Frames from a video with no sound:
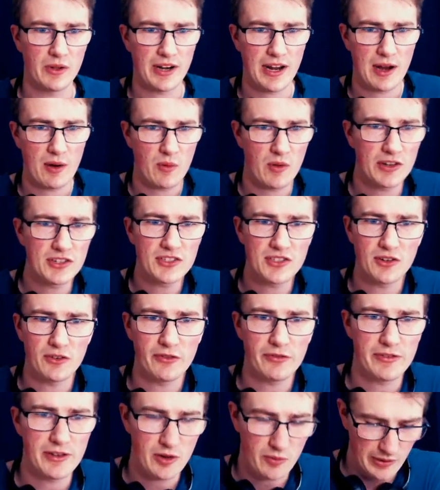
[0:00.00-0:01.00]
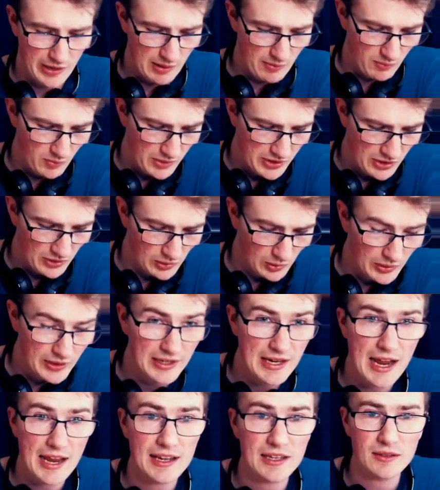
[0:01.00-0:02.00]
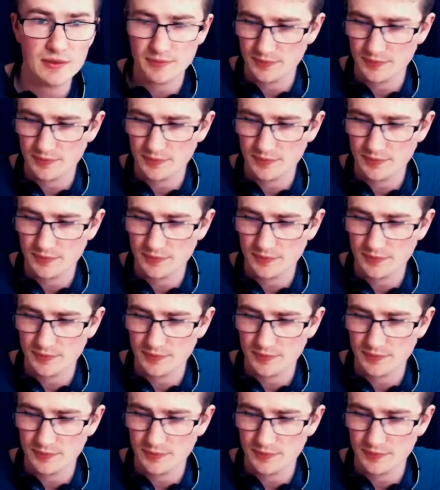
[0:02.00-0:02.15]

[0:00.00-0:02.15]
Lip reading: I want you to feel when you're looking at it.